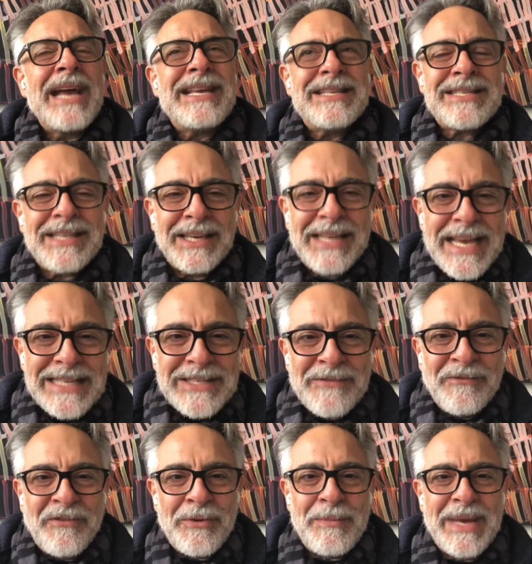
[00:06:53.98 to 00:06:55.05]
the
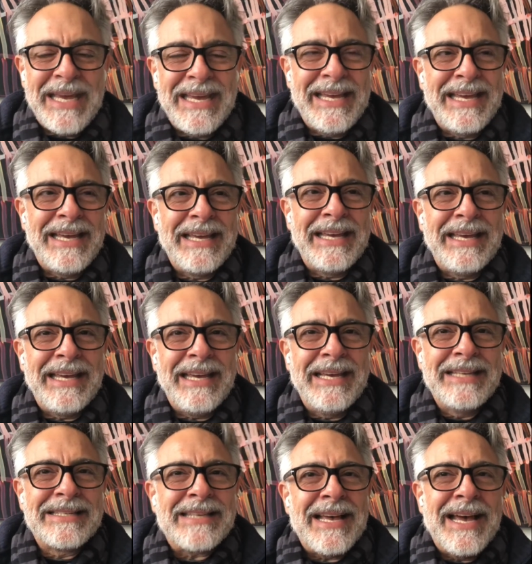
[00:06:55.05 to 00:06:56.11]
lesson for me
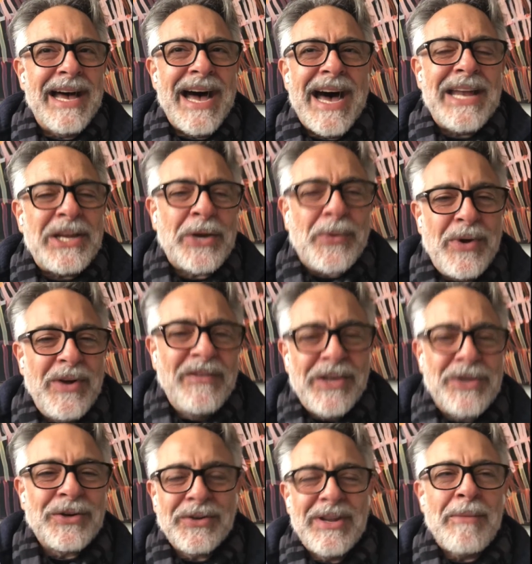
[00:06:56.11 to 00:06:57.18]
is unequivocal.